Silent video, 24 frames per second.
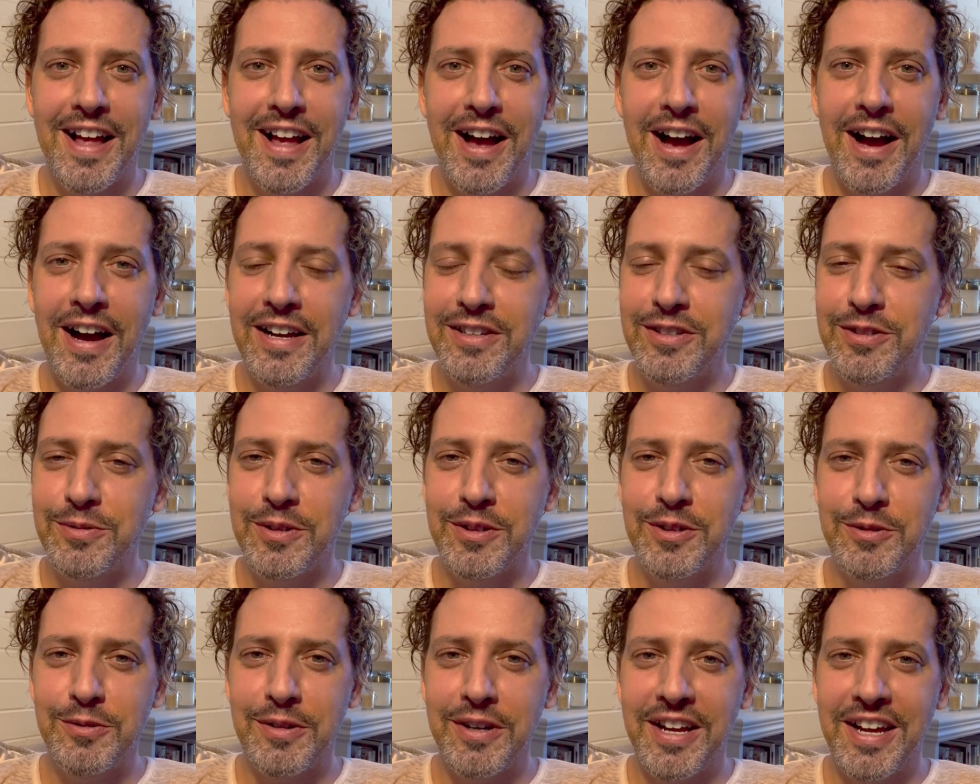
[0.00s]
I do
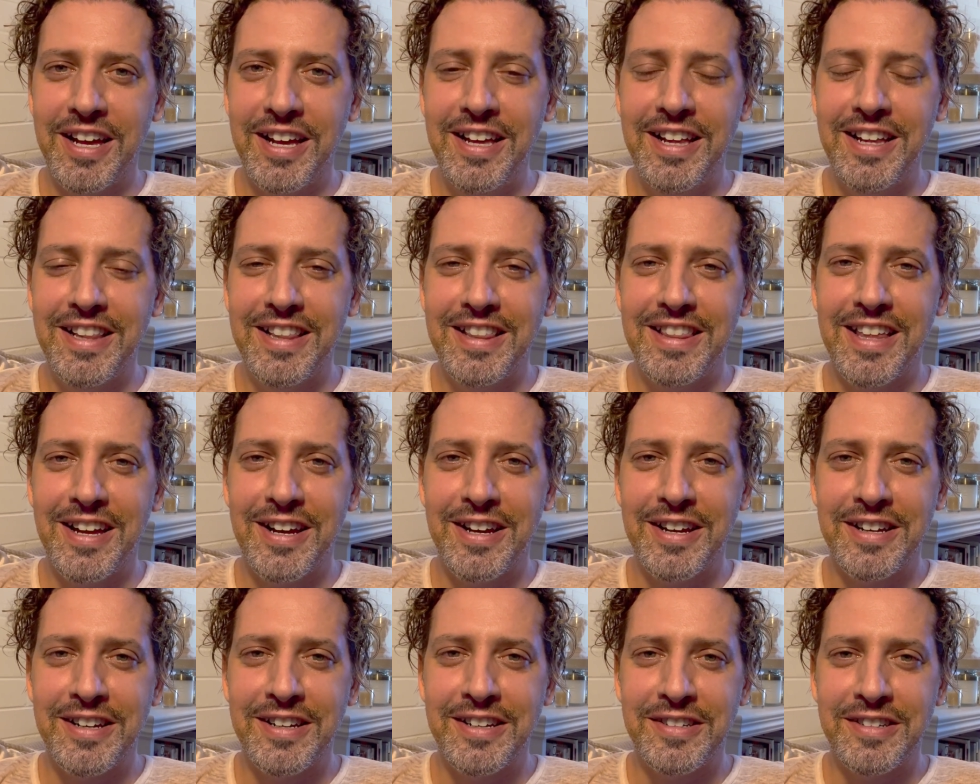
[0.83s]
agree
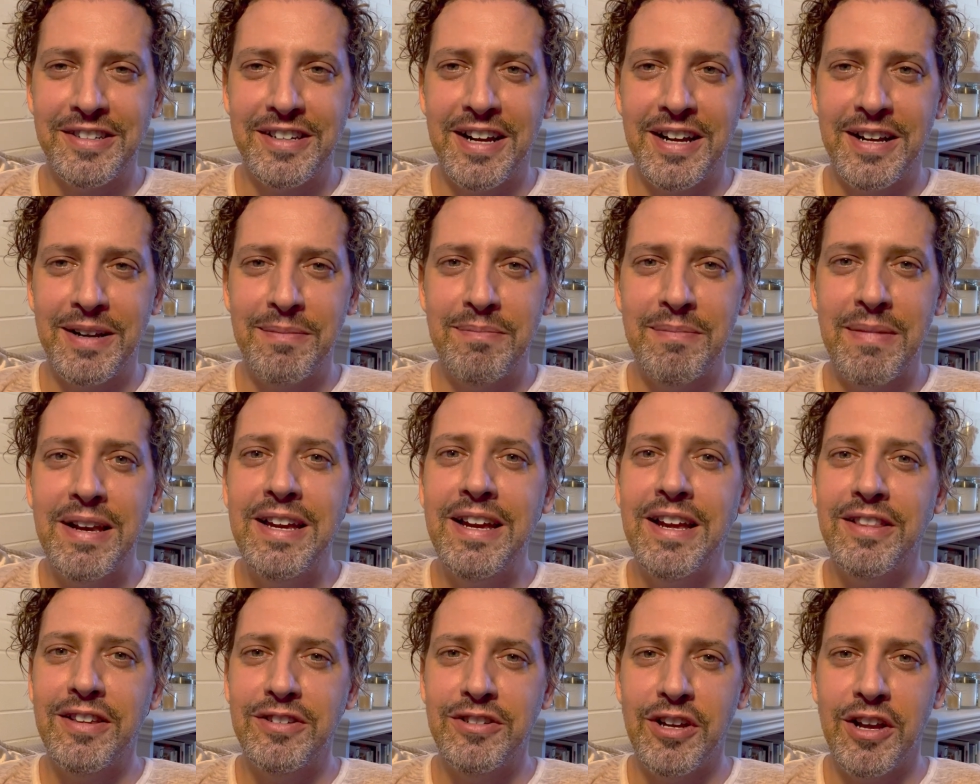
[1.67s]
there are many
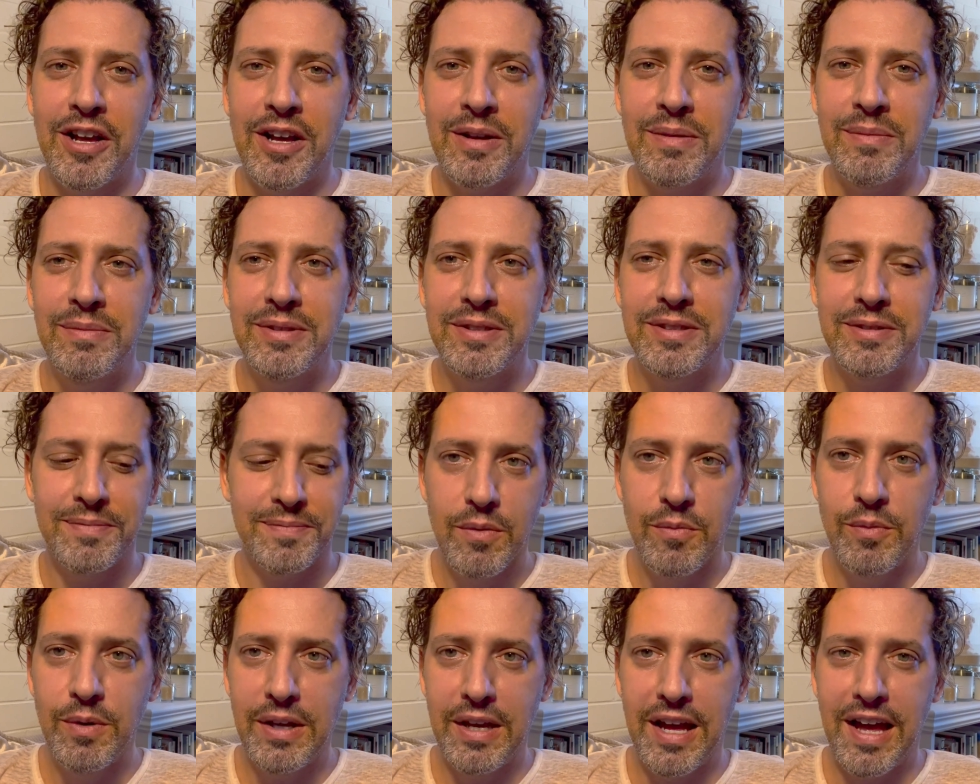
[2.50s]
other terms.
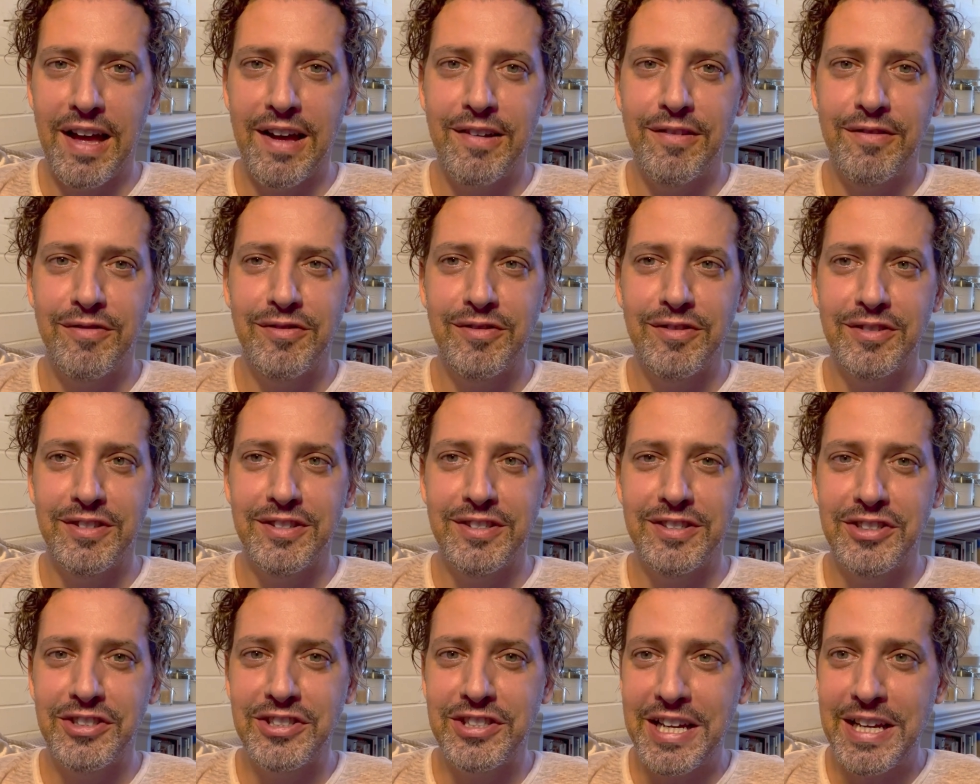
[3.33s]
We have
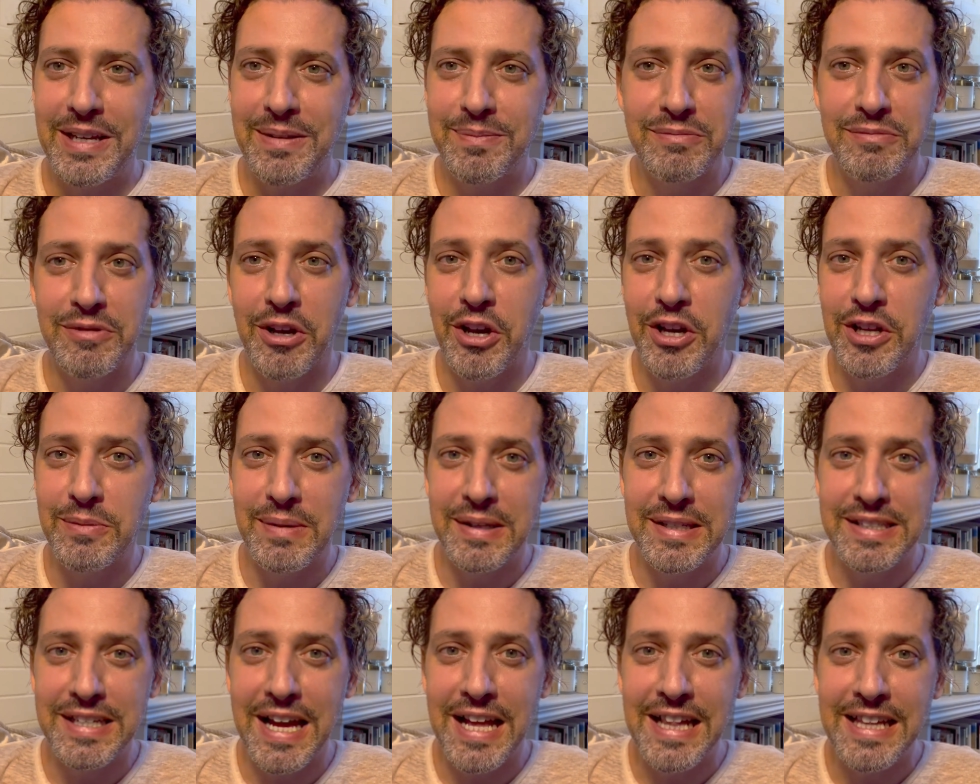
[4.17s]
sheep, herd
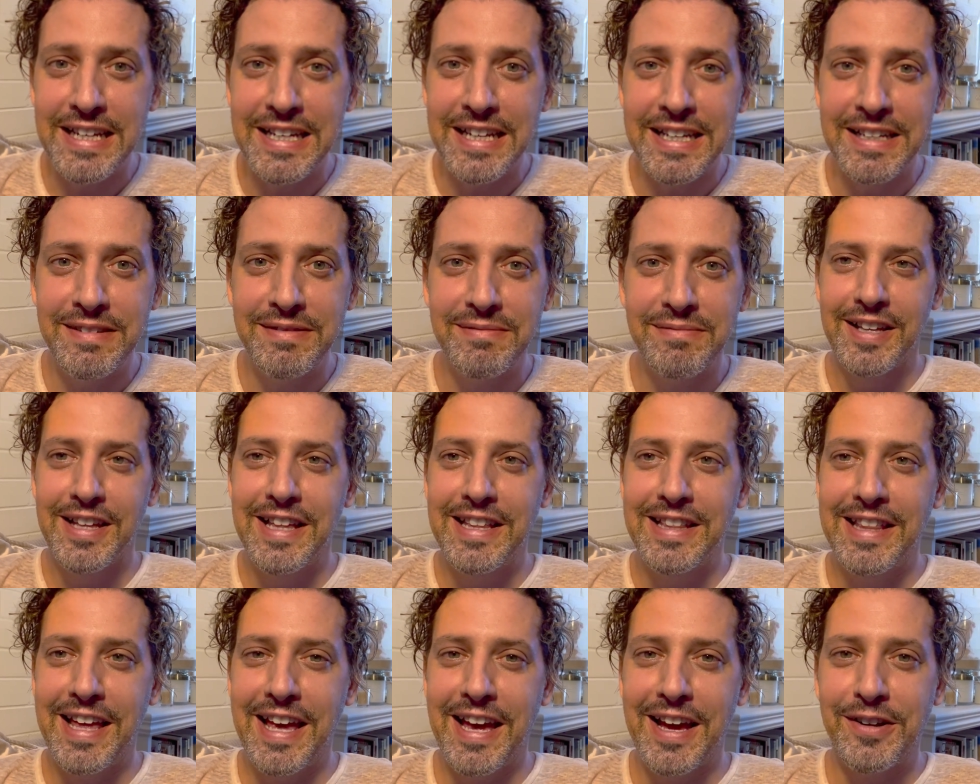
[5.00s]
mentality,
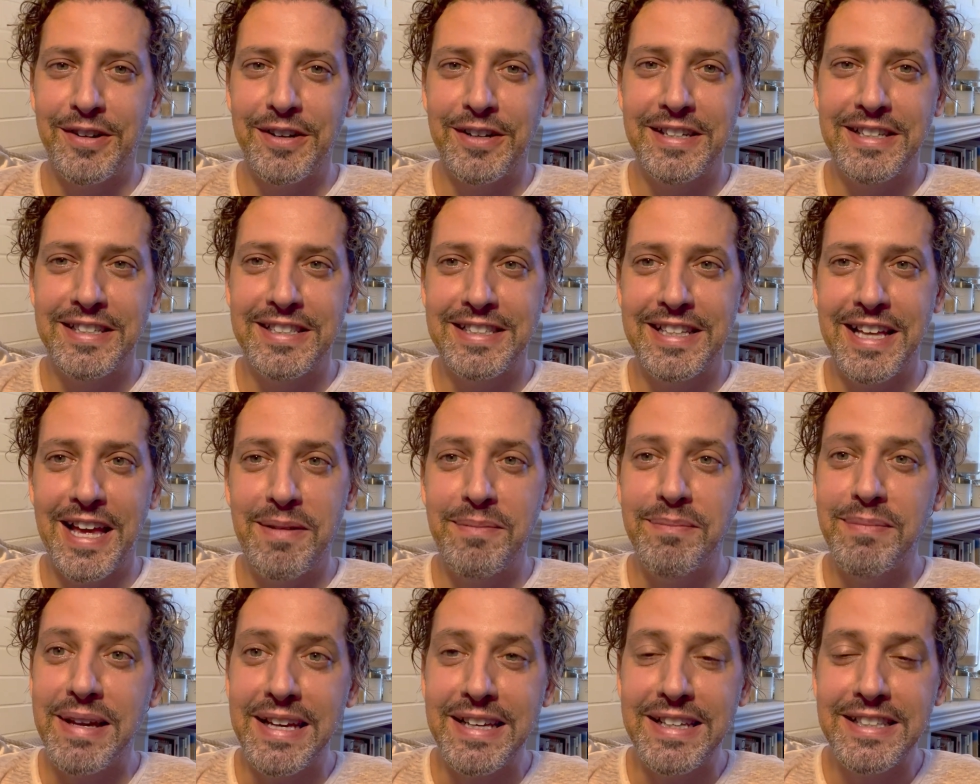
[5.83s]
there is
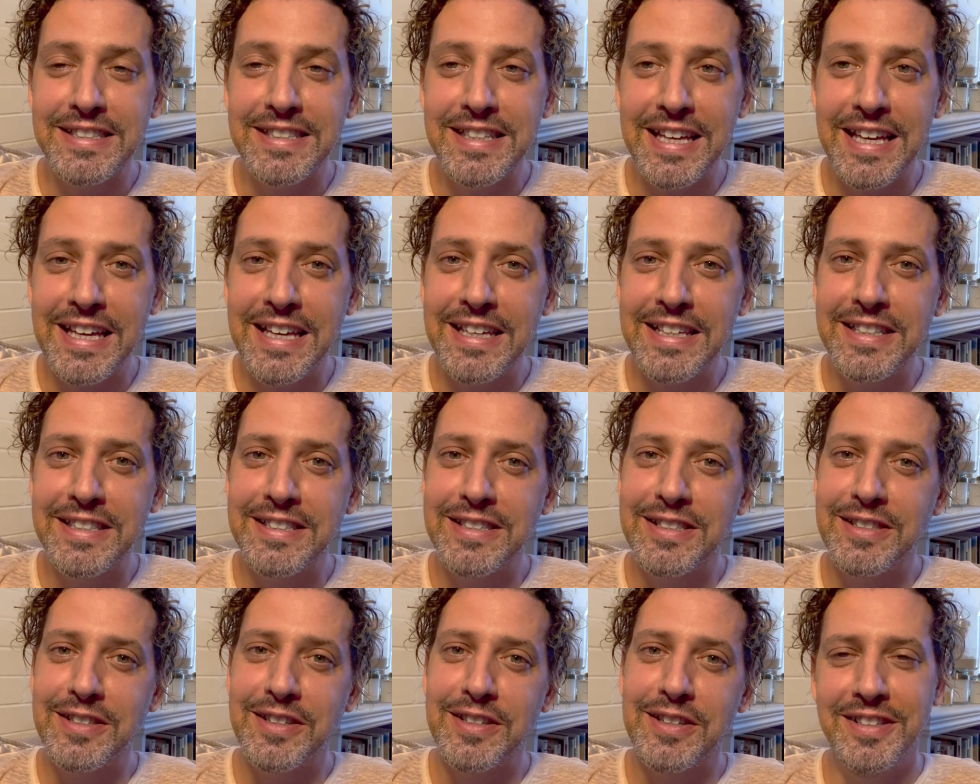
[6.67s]

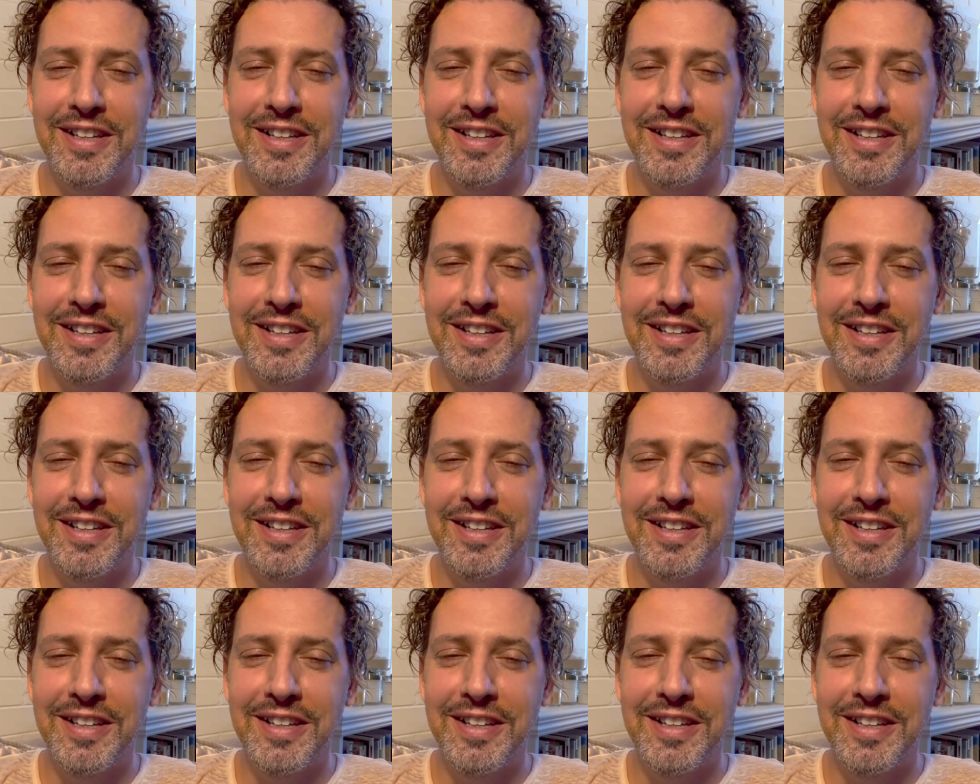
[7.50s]
NPCs.